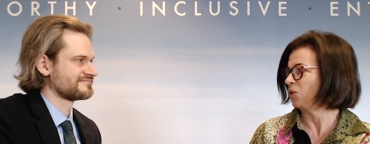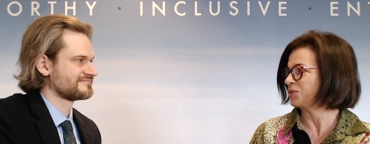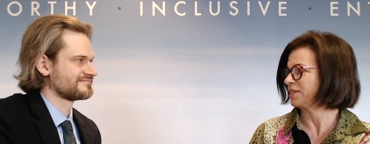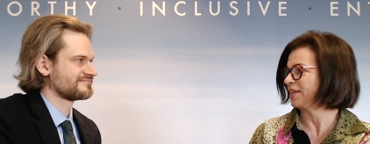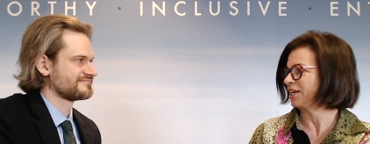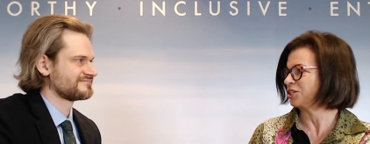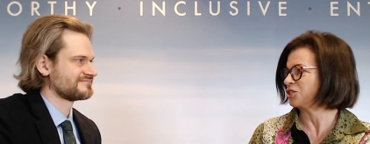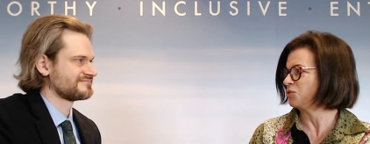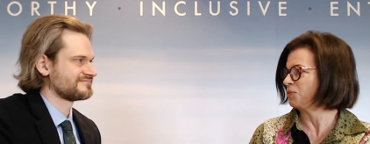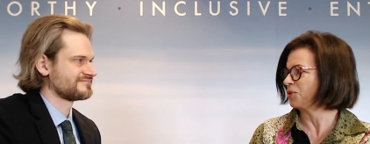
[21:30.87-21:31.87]
Speaker 1: to accomplish
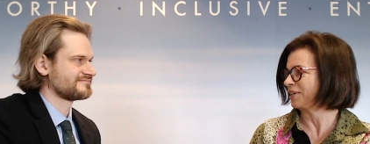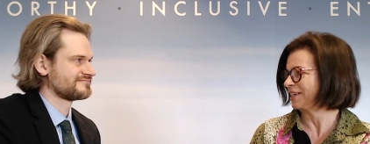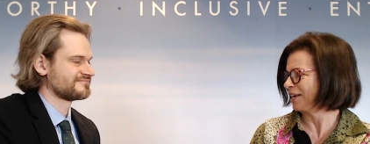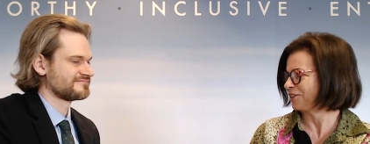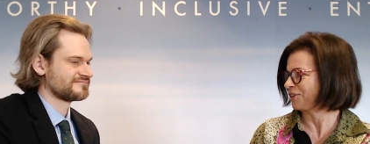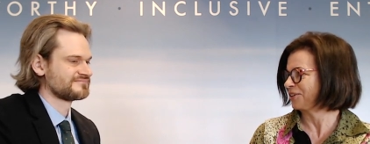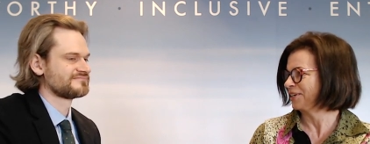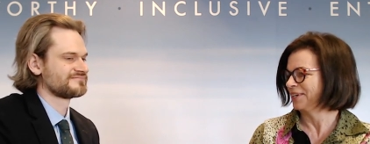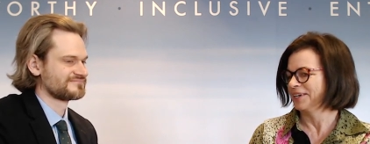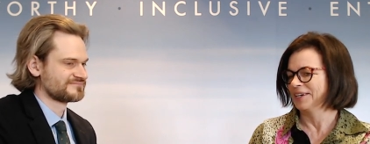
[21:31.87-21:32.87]
similar goals and they
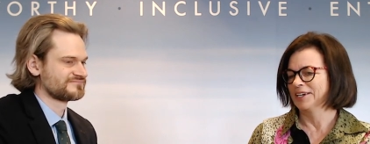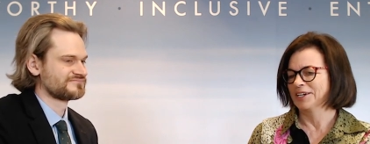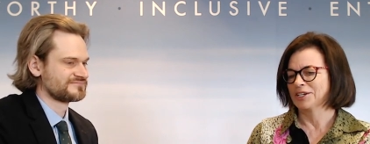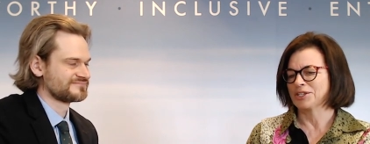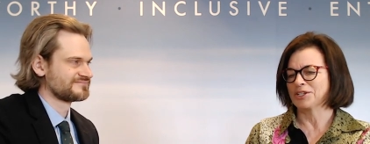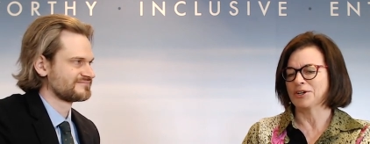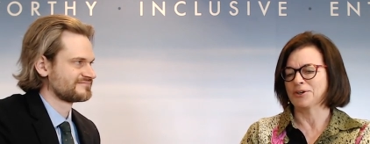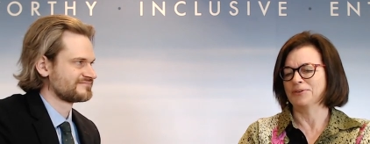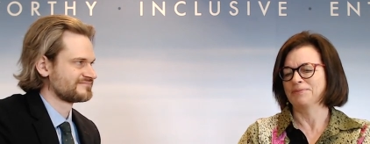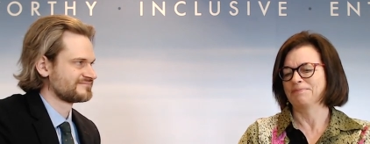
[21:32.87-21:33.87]
could do more
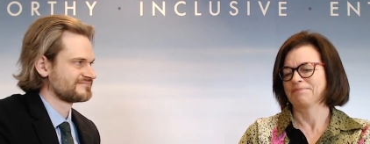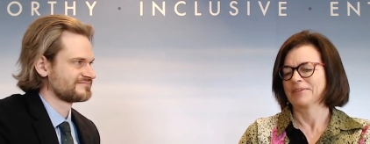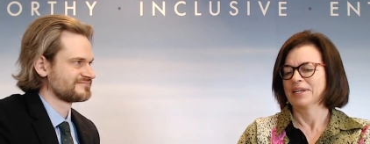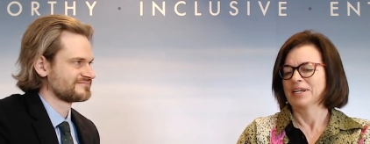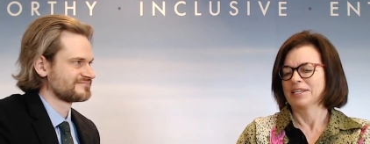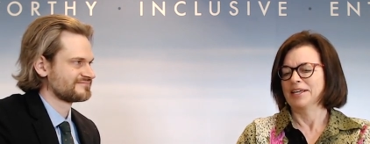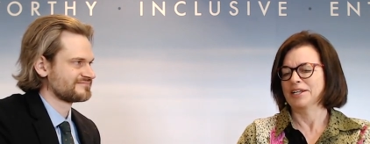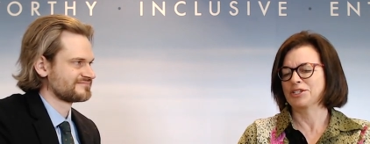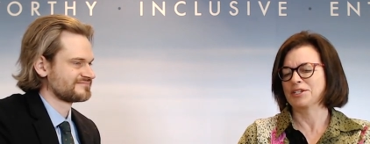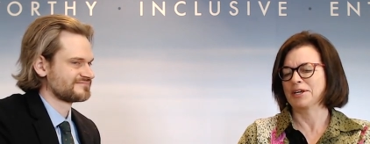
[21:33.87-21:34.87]
together.
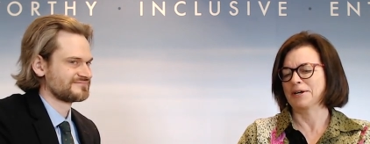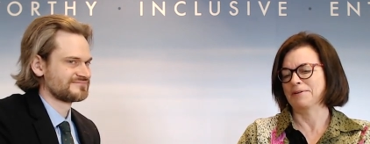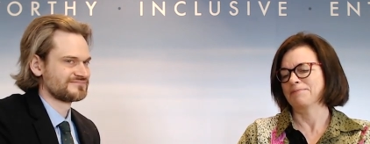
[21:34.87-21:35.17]
So